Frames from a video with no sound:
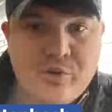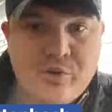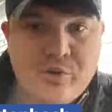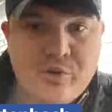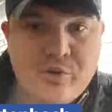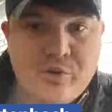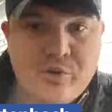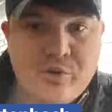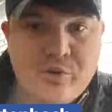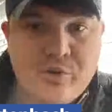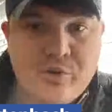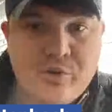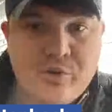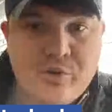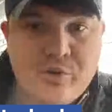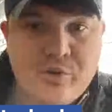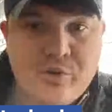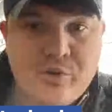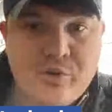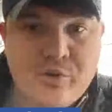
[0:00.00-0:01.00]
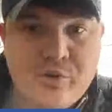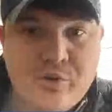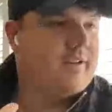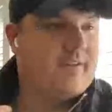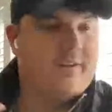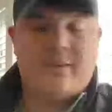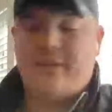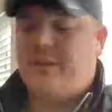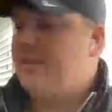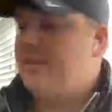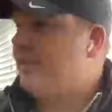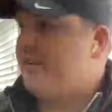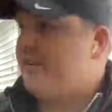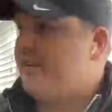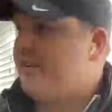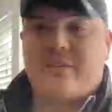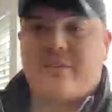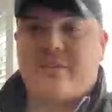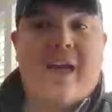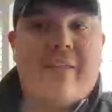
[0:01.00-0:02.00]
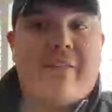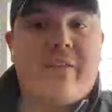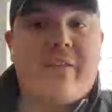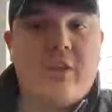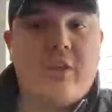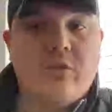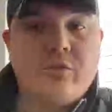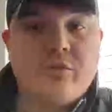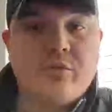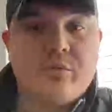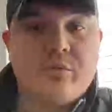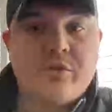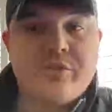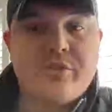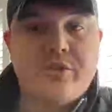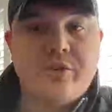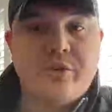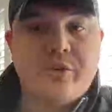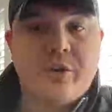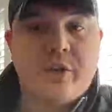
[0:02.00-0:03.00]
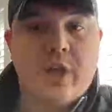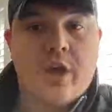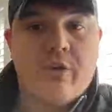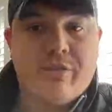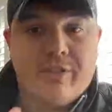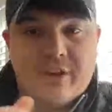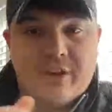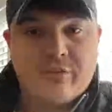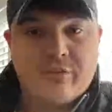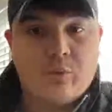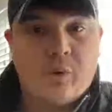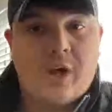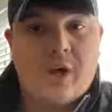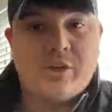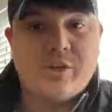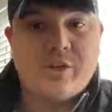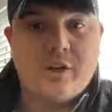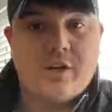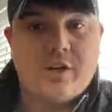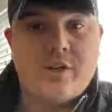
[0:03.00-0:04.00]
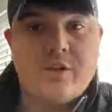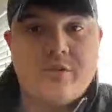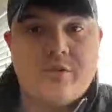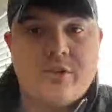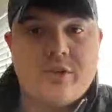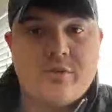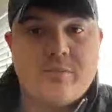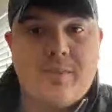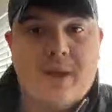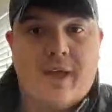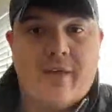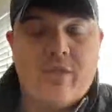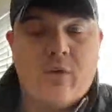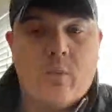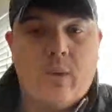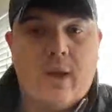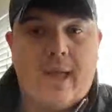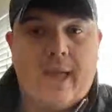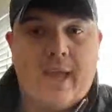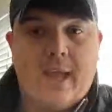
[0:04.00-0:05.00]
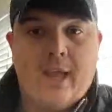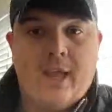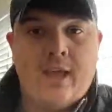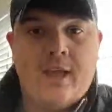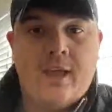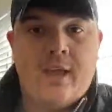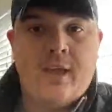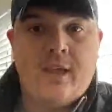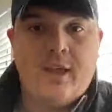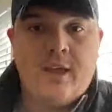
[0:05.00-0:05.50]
I'm Dieter Kurtenbach. This is not the usual studio. Thanks for watching on YouTube, by the way.